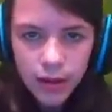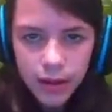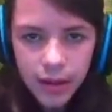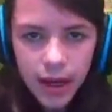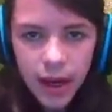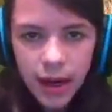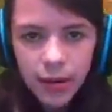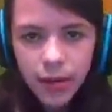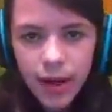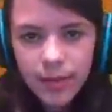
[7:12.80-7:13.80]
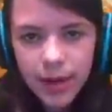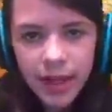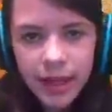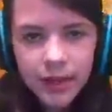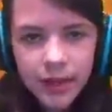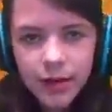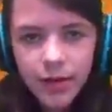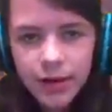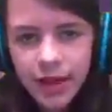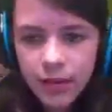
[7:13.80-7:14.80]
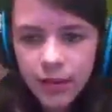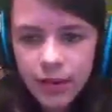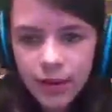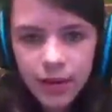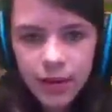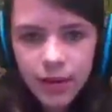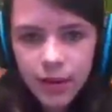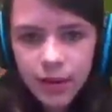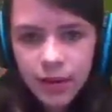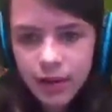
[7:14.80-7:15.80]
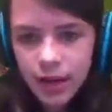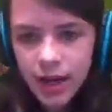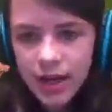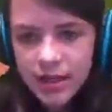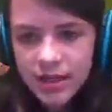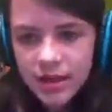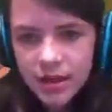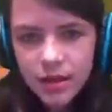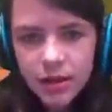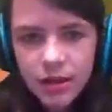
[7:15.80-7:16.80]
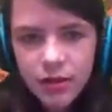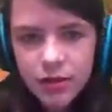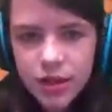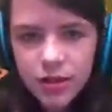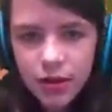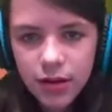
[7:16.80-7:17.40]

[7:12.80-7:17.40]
Nah, way am I letting you get away with that. Nice, good loot, too.